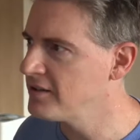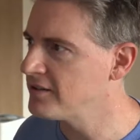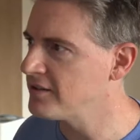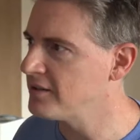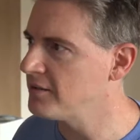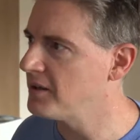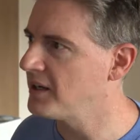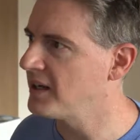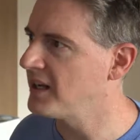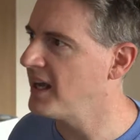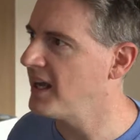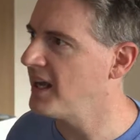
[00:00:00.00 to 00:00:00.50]

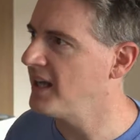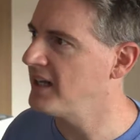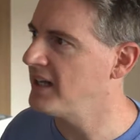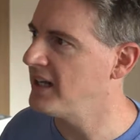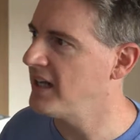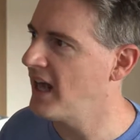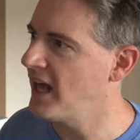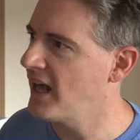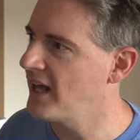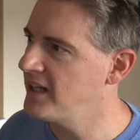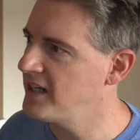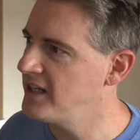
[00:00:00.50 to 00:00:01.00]
So
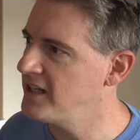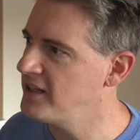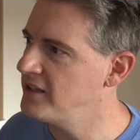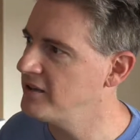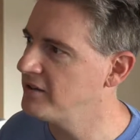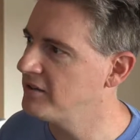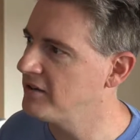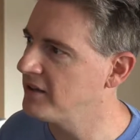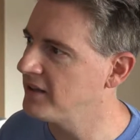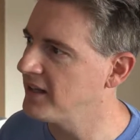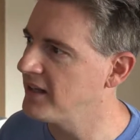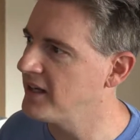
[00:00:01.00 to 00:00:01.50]
again, any
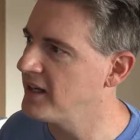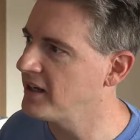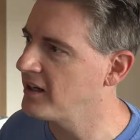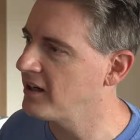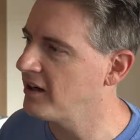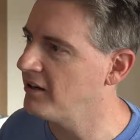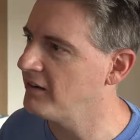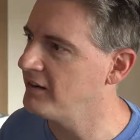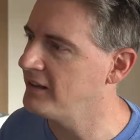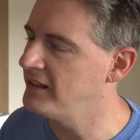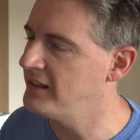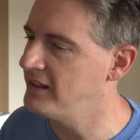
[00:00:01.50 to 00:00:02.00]
you'd link
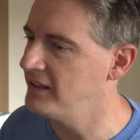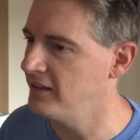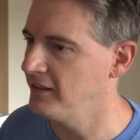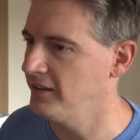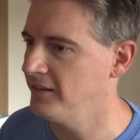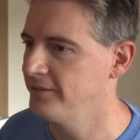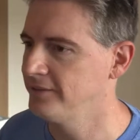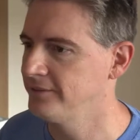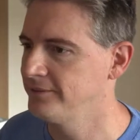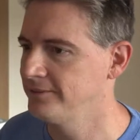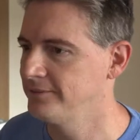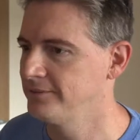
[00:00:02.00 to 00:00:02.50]
are
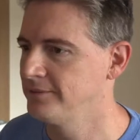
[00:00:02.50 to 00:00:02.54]
here.